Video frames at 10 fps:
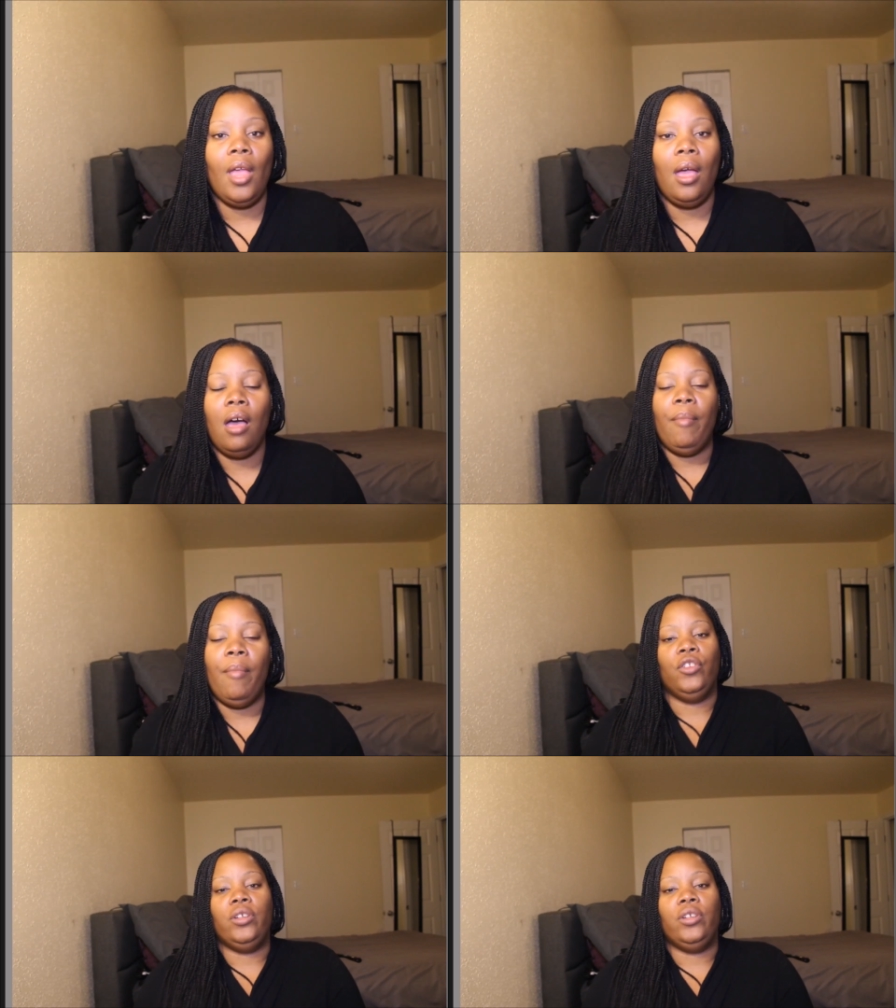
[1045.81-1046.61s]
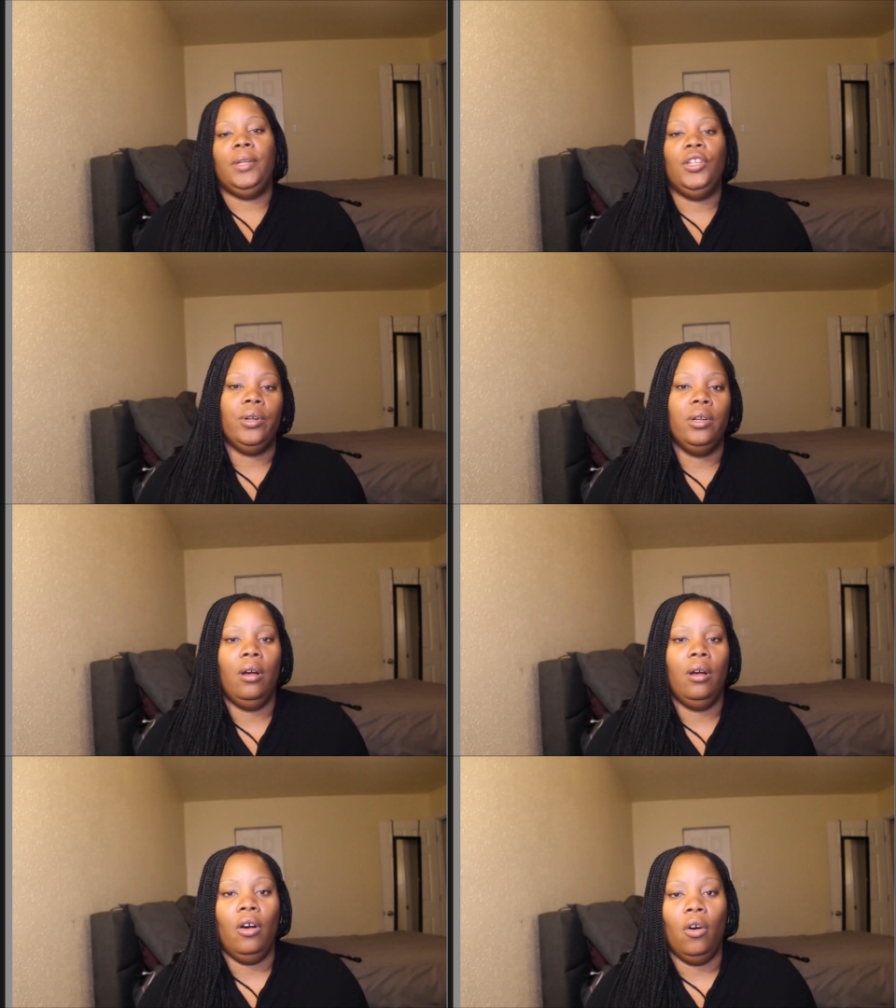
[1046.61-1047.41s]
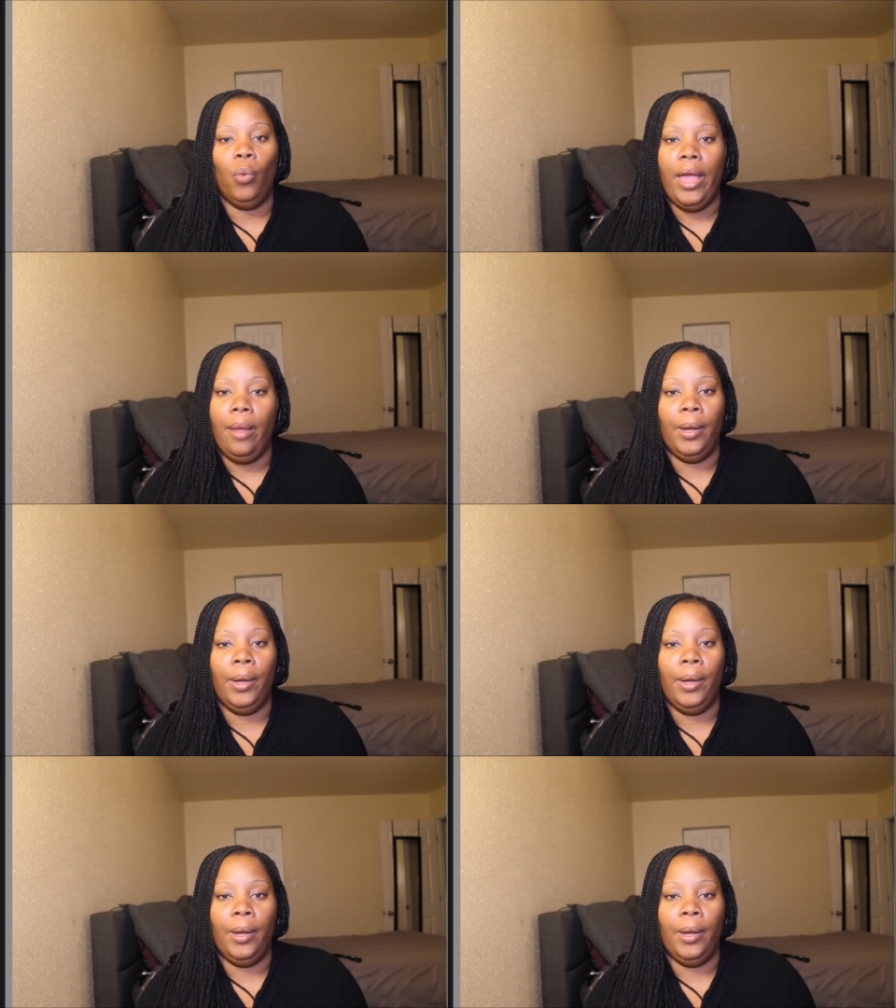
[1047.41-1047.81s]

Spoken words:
may have contributed to it in her own way,